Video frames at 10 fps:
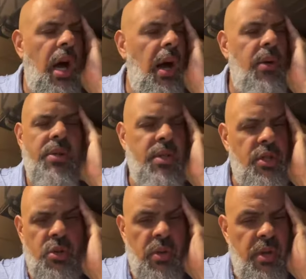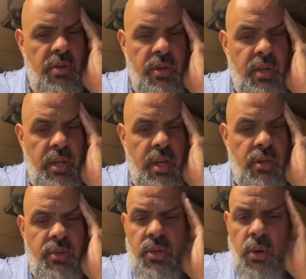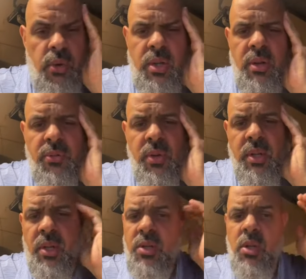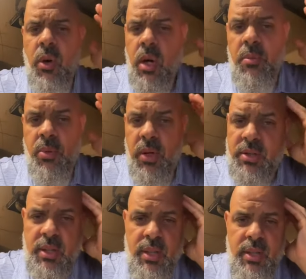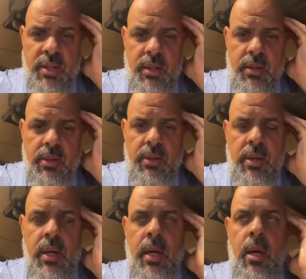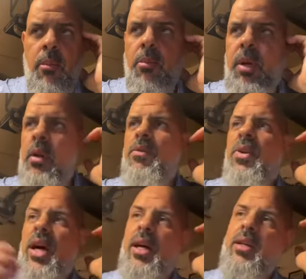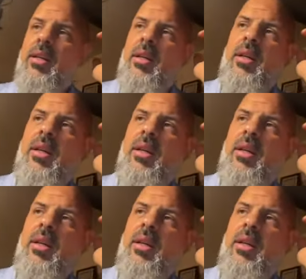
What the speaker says: our situation today is so different and so unprecedented. But in fact,